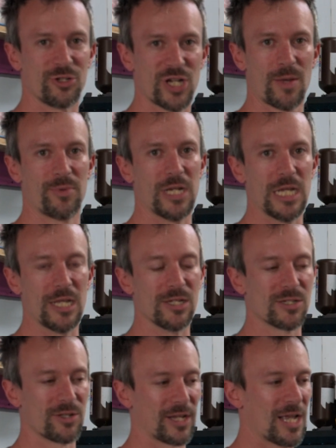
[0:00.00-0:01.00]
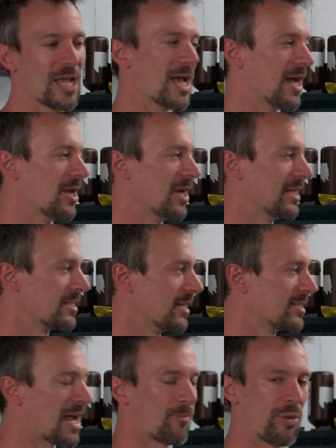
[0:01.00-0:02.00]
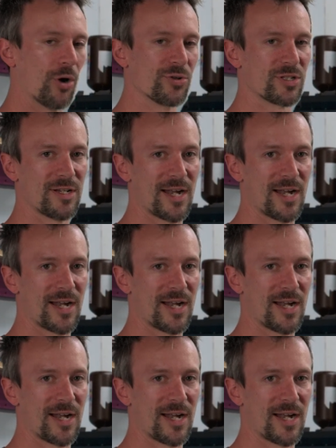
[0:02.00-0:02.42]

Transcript: in Japanese, like it's not posted